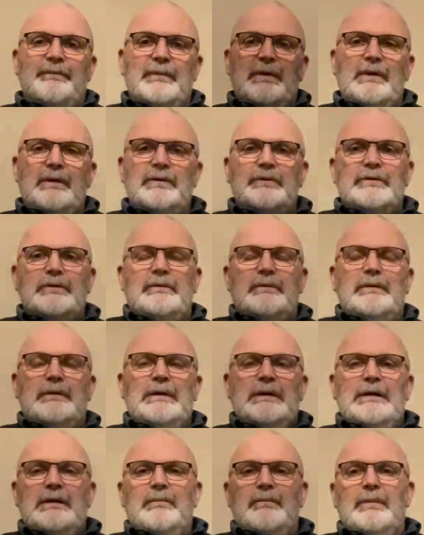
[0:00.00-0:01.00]
As you
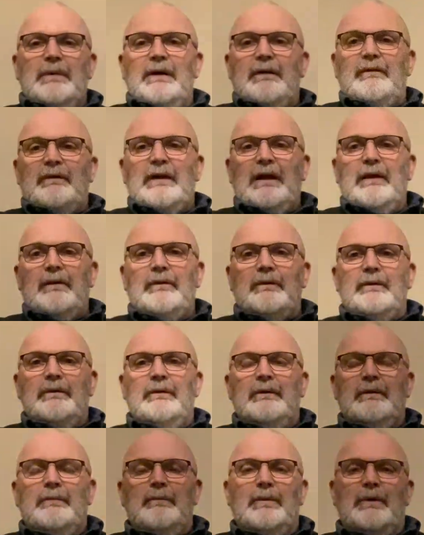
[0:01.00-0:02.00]
may have
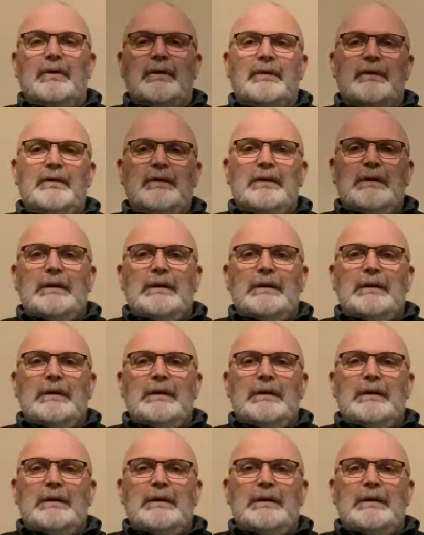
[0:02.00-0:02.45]
gathered, my